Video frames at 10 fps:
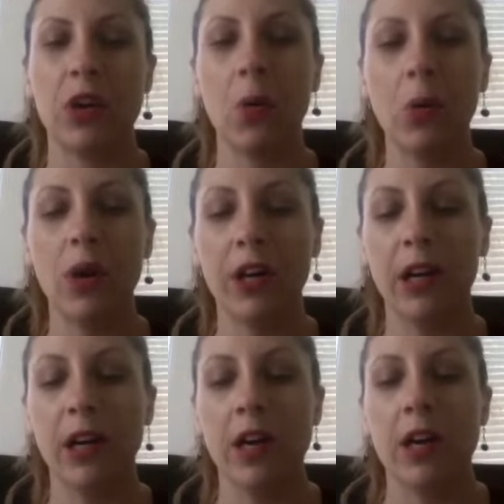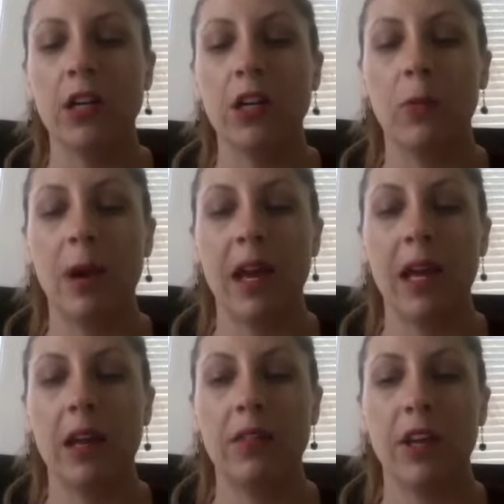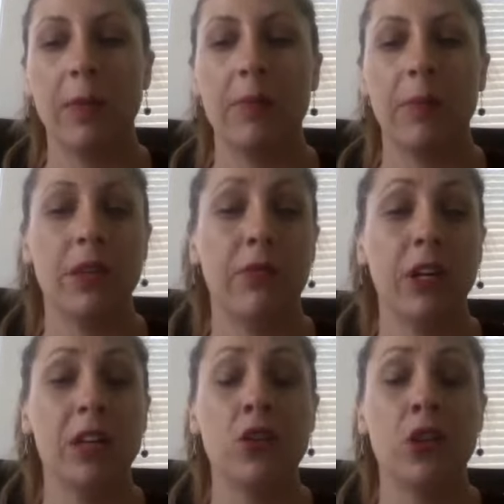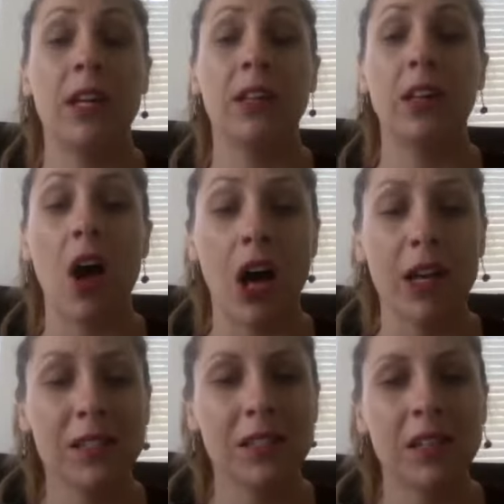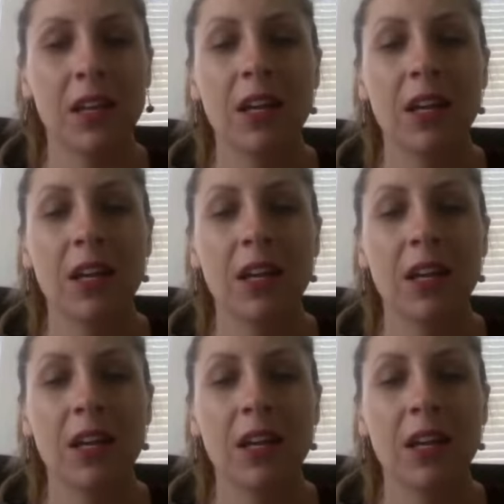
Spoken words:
or there might be different internet laws.